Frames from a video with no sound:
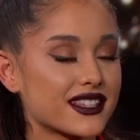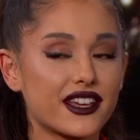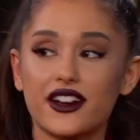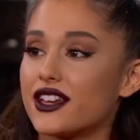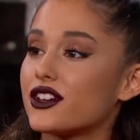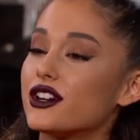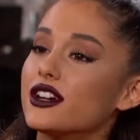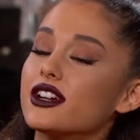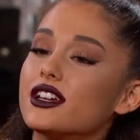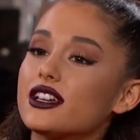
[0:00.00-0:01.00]

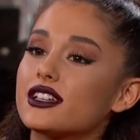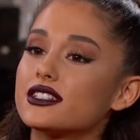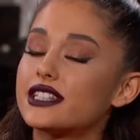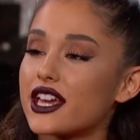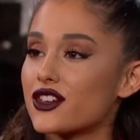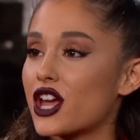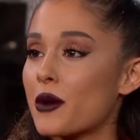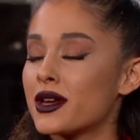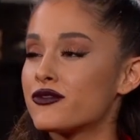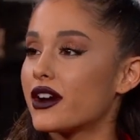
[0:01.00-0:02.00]
They either
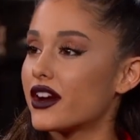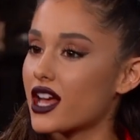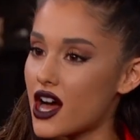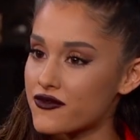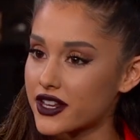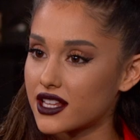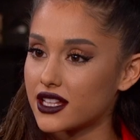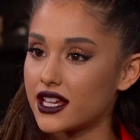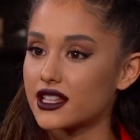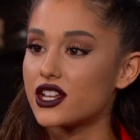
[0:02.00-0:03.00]
come in very
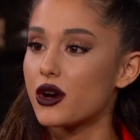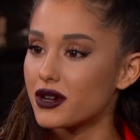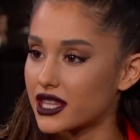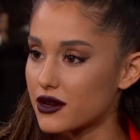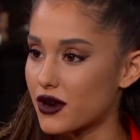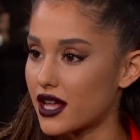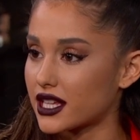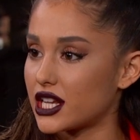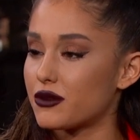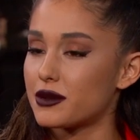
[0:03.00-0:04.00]
confidently and they know what they want.
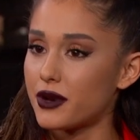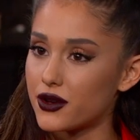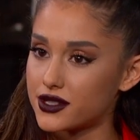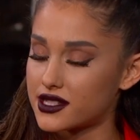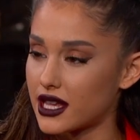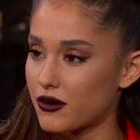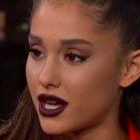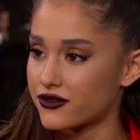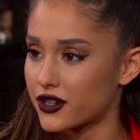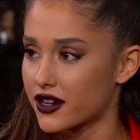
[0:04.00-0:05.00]
They know what poses they
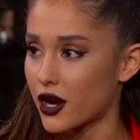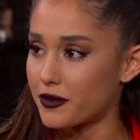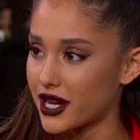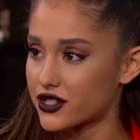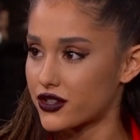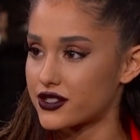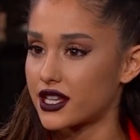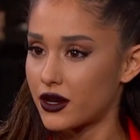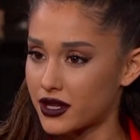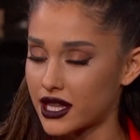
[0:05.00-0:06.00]
want for our pictures.
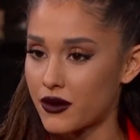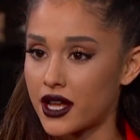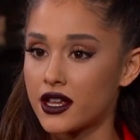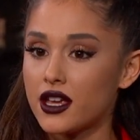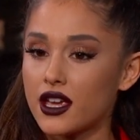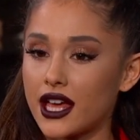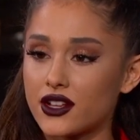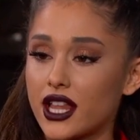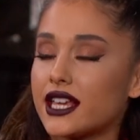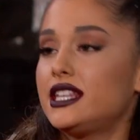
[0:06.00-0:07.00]
They know what they want. And
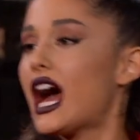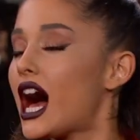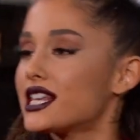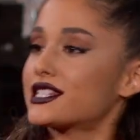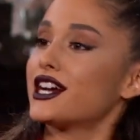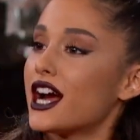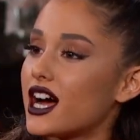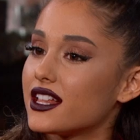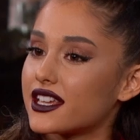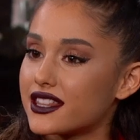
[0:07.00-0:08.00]
they're like, yas,
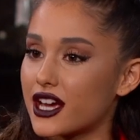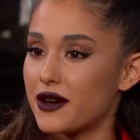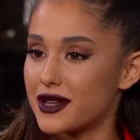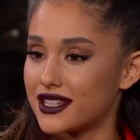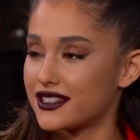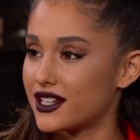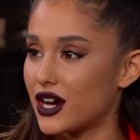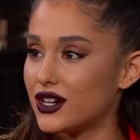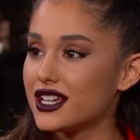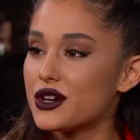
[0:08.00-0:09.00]
girl! They come in, you
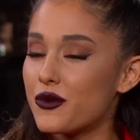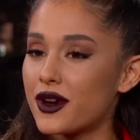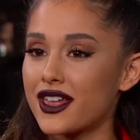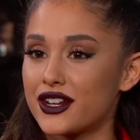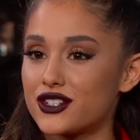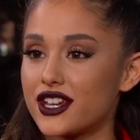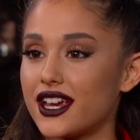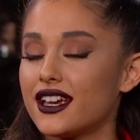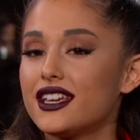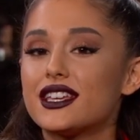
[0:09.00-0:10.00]
know, with
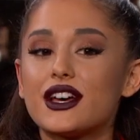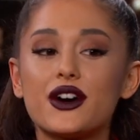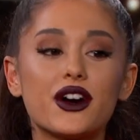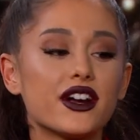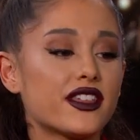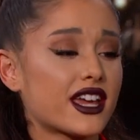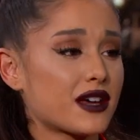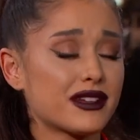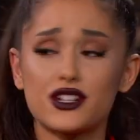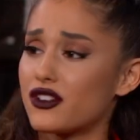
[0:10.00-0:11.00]
energy. Or they
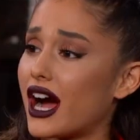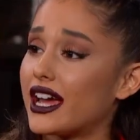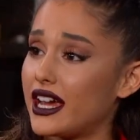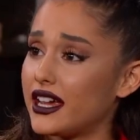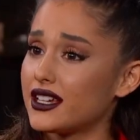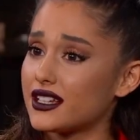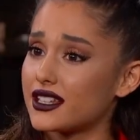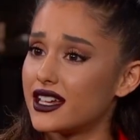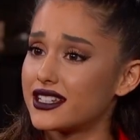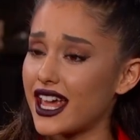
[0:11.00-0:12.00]
come in crying
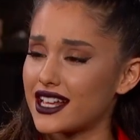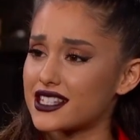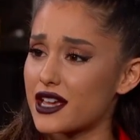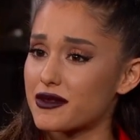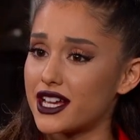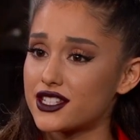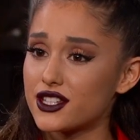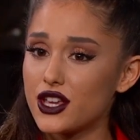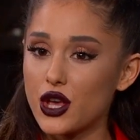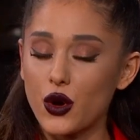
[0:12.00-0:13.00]
and can't say much.
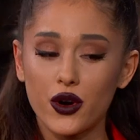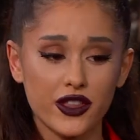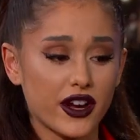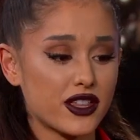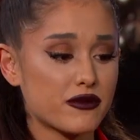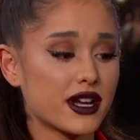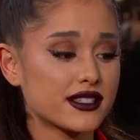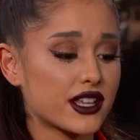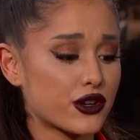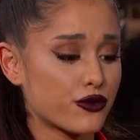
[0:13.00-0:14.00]
Or there are the
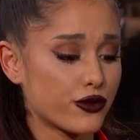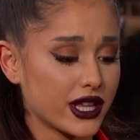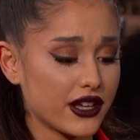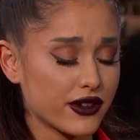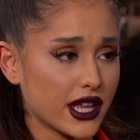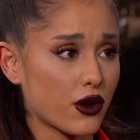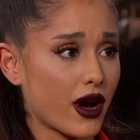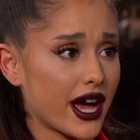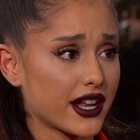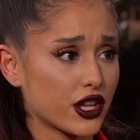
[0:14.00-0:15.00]
ones that are really, really
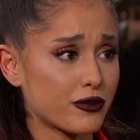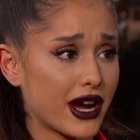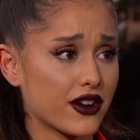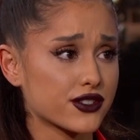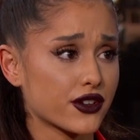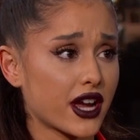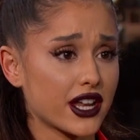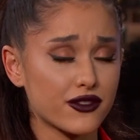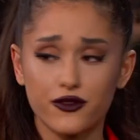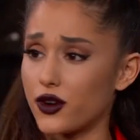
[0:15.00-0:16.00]
quiet and their parents are
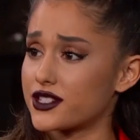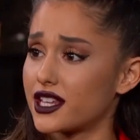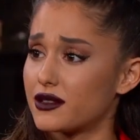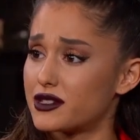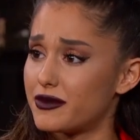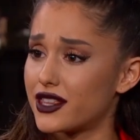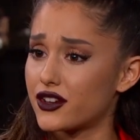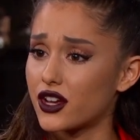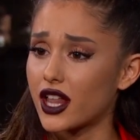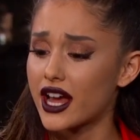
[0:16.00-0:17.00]
kind of forcing them to be
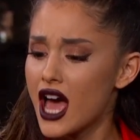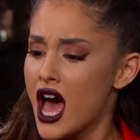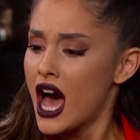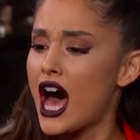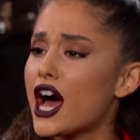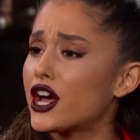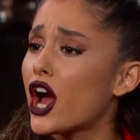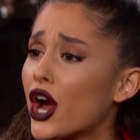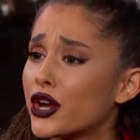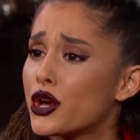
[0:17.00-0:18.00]
there. They're like, hug
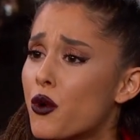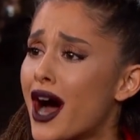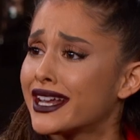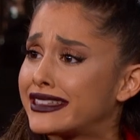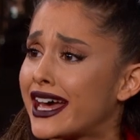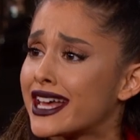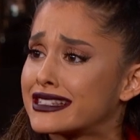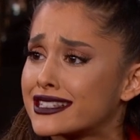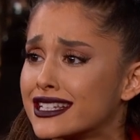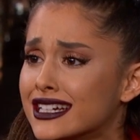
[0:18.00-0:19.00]
her! You wanted
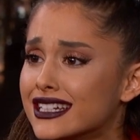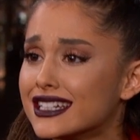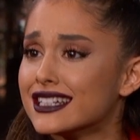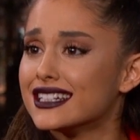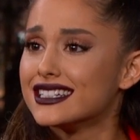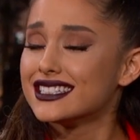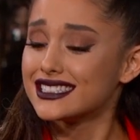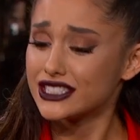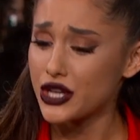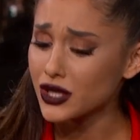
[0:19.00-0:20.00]
this!
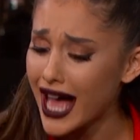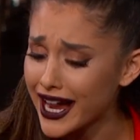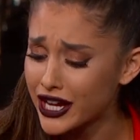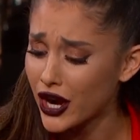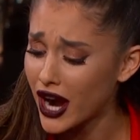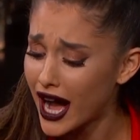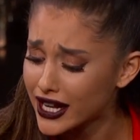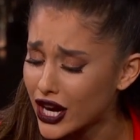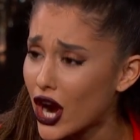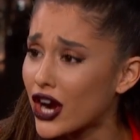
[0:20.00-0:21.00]
You like her!
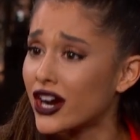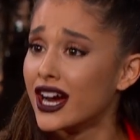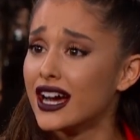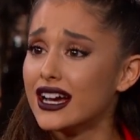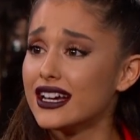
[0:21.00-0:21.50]
Hug her!